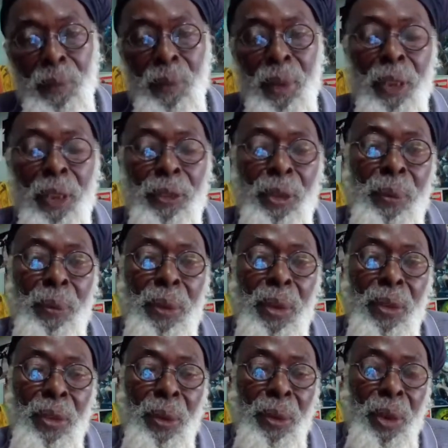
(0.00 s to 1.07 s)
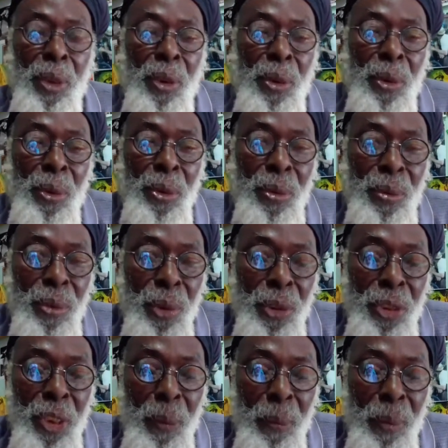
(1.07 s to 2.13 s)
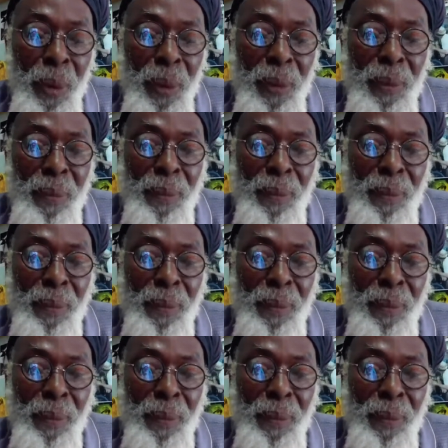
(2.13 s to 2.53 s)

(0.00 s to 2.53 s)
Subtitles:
We have some things out there now, touchable.